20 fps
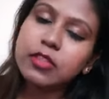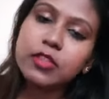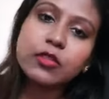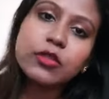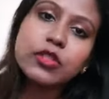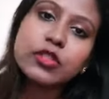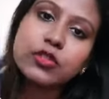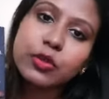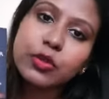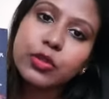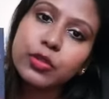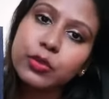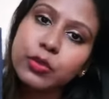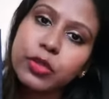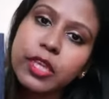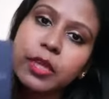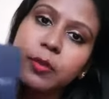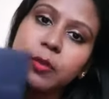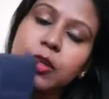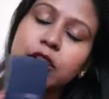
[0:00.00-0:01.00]
it was so
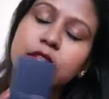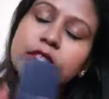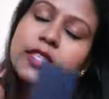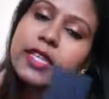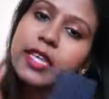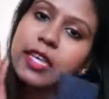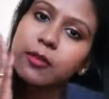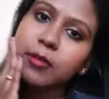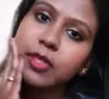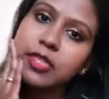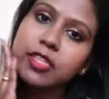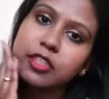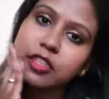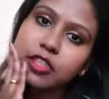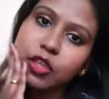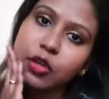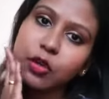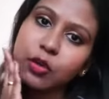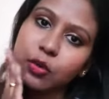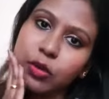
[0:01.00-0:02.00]
unique because it gave me
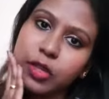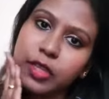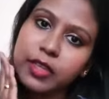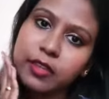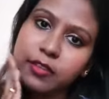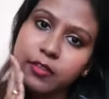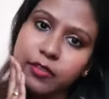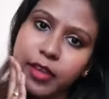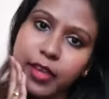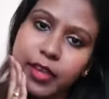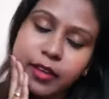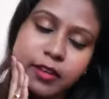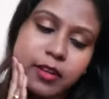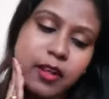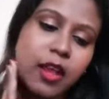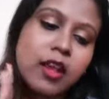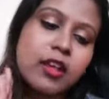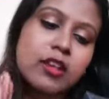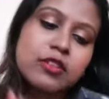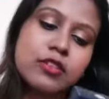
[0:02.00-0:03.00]
such a cooling effect.
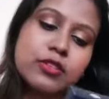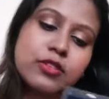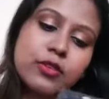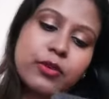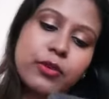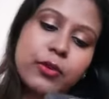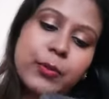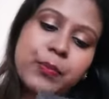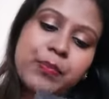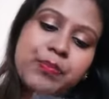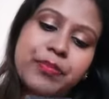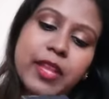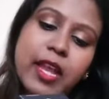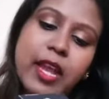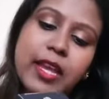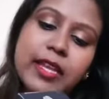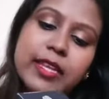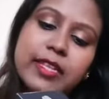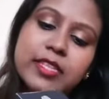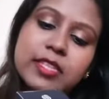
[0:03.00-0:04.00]
So
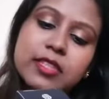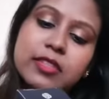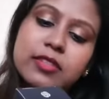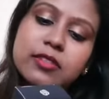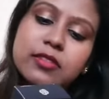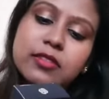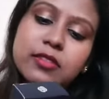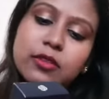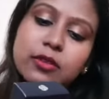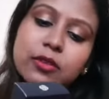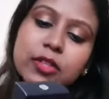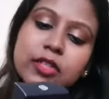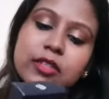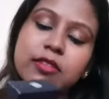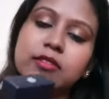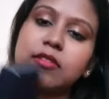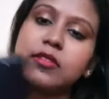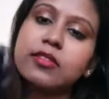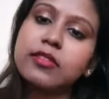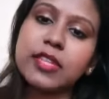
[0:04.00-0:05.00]
I just
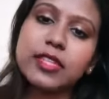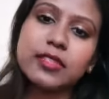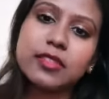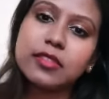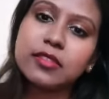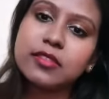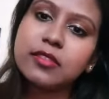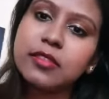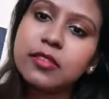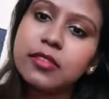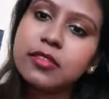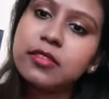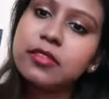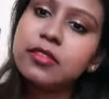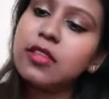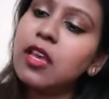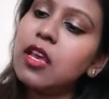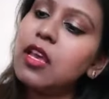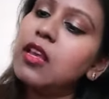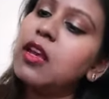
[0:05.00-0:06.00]
couldn't resist
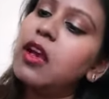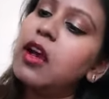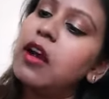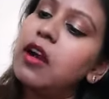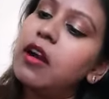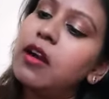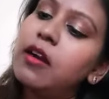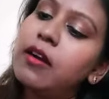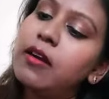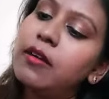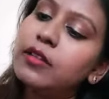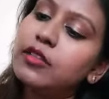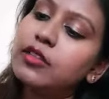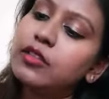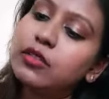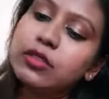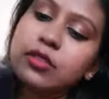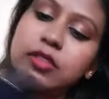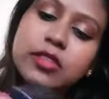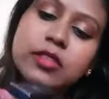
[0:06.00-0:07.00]
this. Uh, so